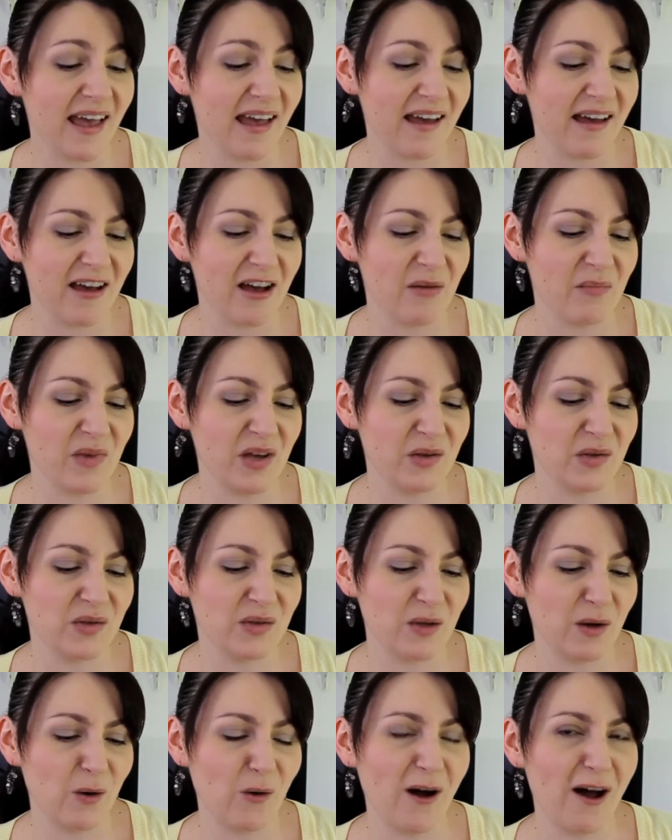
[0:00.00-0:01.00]

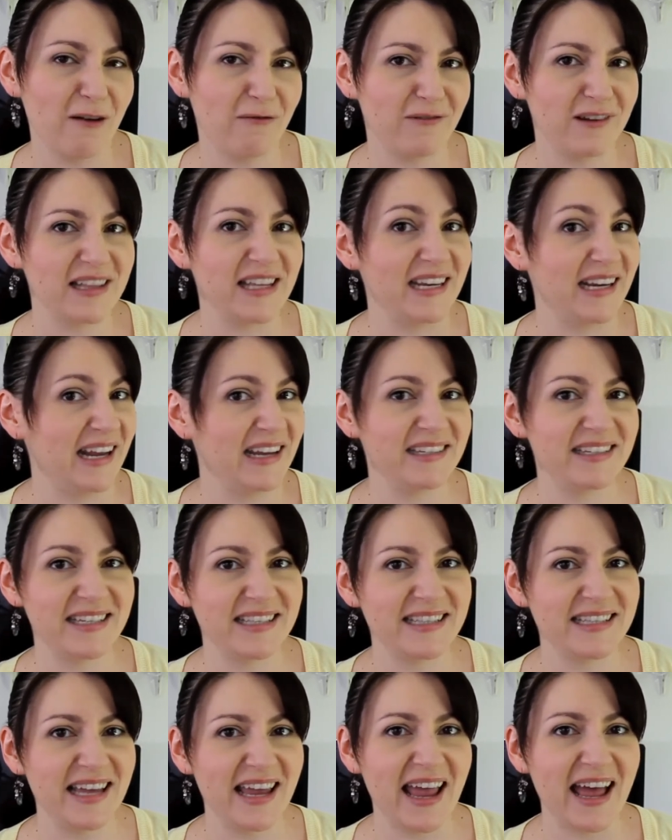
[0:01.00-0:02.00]
So I really need to
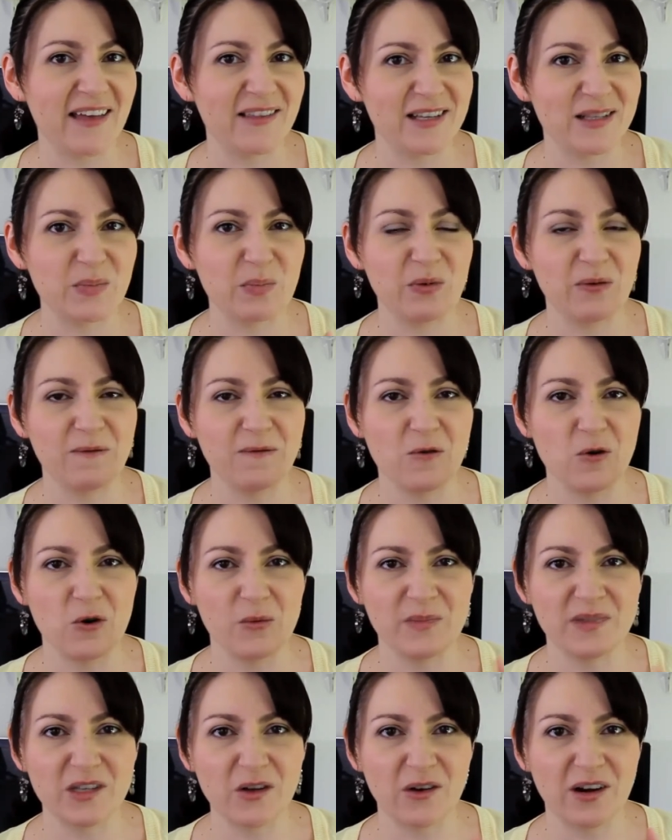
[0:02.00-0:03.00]
see how this
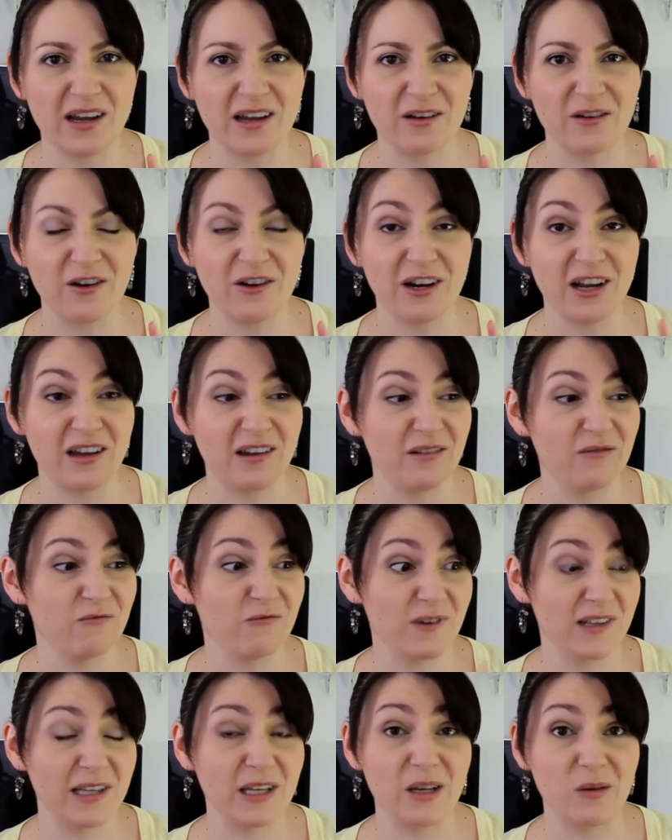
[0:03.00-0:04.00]
performs on a
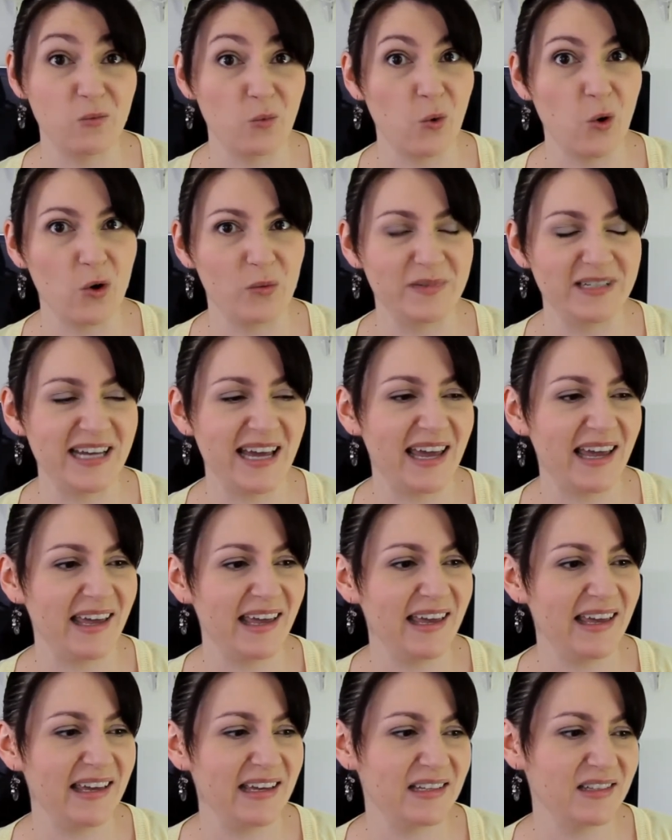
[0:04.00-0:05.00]
really warm day
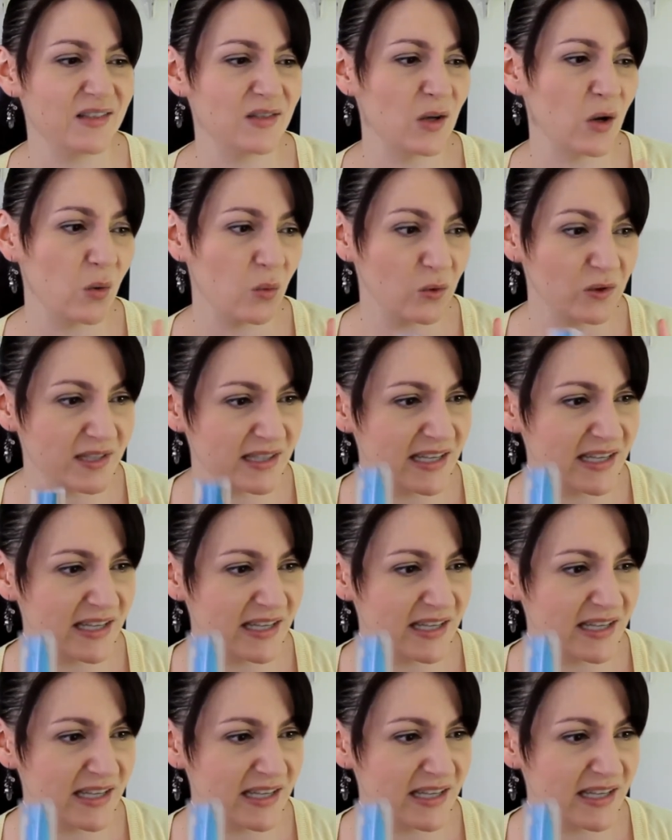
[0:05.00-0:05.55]
here. So we'll